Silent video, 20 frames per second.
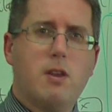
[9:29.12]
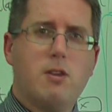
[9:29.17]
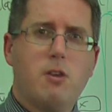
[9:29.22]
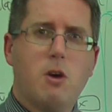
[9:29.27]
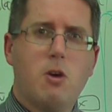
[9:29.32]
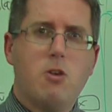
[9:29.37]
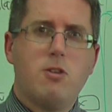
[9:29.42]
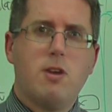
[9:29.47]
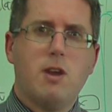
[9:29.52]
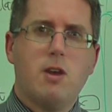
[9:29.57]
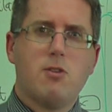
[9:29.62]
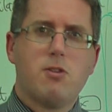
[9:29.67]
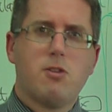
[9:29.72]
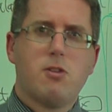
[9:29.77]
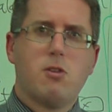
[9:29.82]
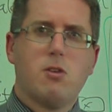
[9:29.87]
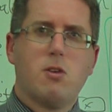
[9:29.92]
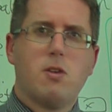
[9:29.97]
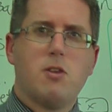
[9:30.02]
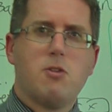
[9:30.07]
hotels
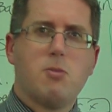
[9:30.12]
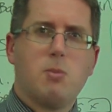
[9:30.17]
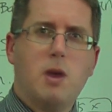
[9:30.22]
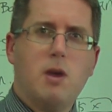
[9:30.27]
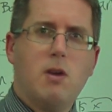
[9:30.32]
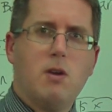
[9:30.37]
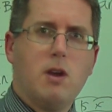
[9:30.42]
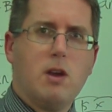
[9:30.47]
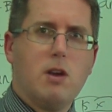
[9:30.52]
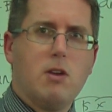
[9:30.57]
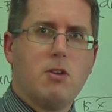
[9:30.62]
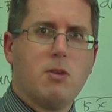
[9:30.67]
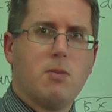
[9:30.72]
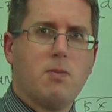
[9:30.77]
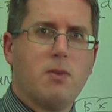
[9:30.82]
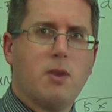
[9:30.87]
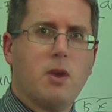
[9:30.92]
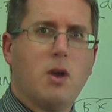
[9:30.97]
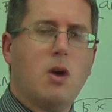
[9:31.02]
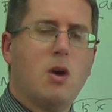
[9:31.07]
through this period?
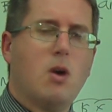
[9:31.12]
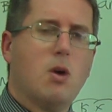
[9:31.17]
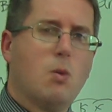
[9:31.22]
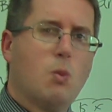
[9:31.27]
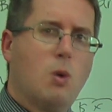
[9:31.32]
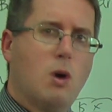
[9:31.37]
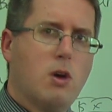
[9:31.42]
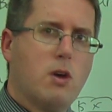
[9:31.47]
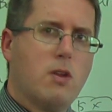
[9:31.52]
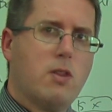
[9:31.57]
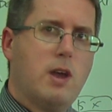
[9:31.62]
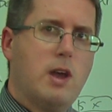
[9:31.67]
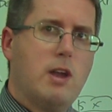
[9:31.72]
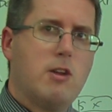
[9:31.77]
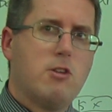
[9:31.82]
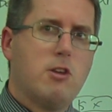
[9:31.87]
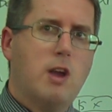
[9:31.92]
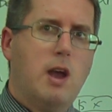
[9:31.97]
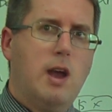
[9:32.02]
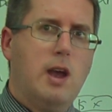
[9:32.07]
What could they
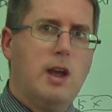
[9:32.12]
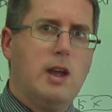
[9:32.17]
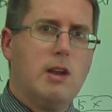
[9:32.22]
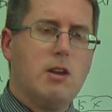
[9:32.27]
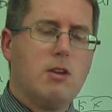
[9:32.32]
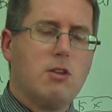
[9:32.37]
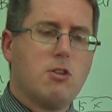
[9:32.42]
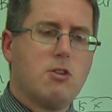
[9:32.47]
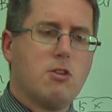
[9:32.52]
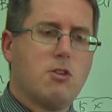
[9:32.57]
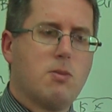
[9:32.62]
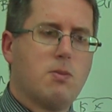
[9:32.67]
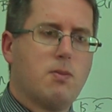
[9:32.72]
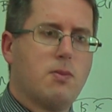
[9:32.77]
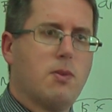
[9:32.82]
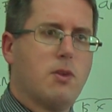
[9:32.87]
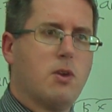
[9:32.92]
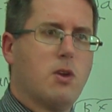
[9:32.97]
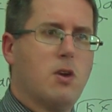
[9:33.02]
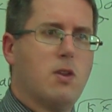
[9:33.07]
change?
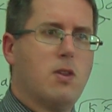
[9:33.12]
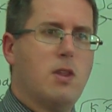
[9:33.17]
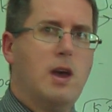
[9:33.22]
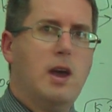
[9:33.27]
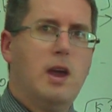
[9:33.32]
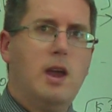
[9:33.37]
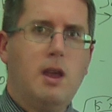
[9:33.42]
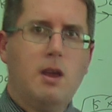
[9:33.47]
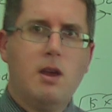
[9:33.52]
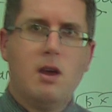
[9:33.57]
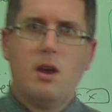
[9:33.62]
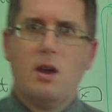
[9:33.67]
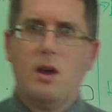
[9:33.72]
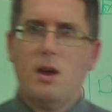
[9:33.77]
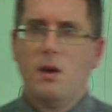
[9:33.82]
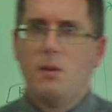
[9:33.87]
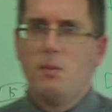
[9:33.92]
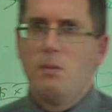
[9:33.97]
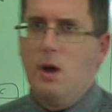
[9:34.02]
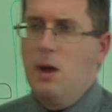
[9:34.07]
Could they,
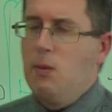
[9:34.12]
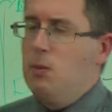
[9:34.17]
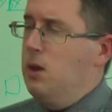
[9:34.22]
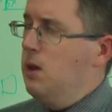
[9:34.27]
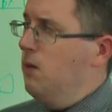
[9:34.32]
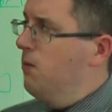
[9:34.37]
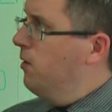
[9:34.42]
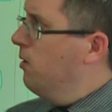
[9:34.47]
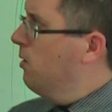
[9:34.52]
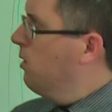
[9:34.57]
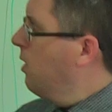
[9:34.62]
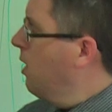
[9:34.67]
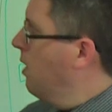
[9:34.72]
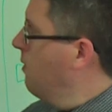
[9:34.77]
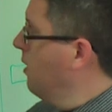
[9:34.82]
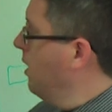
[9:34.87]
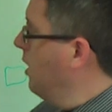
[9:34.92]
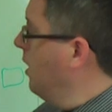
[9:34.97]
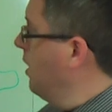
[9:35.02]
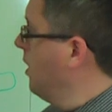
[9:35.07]
maybe if you look
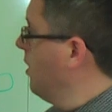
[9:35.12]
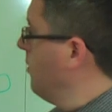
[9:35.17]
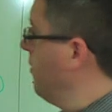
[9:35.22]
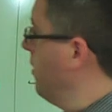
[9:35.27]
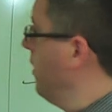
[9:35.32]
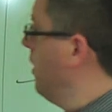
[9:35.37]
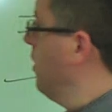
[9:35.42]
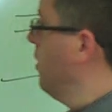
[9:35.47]
over here,